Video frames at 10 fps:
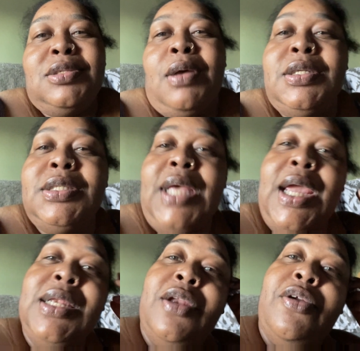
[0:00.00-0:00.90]
So I just
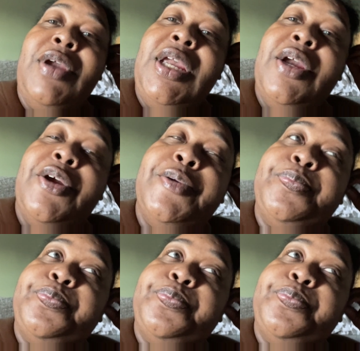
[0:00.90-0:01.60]
ate dinner here,